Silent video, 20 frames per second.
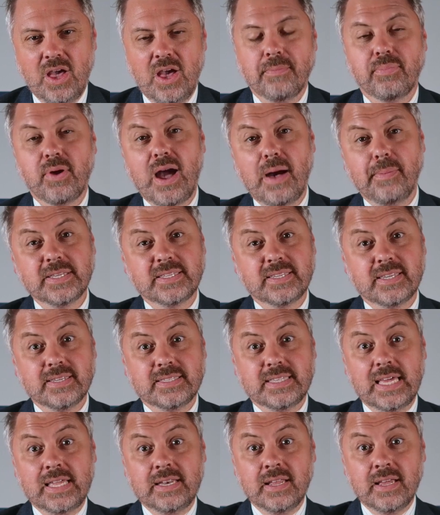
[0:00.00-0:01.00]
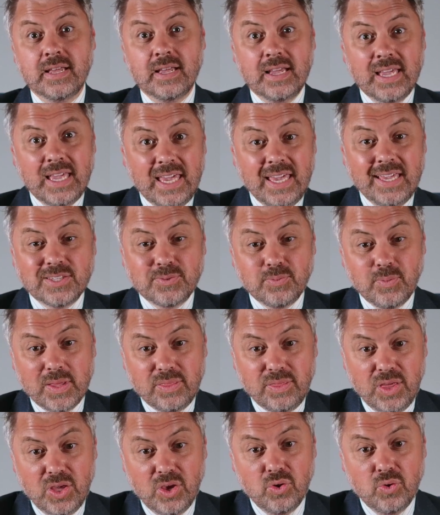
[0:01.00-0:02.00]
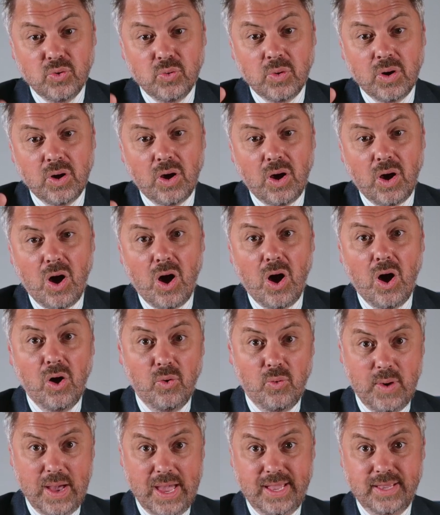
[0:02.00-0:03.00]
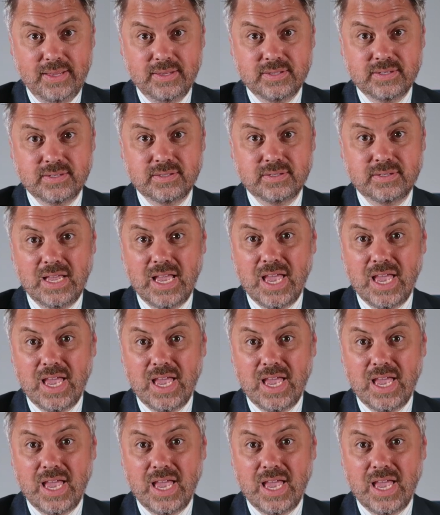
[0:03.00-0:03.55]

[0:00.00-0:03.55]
Promises that he's with you always.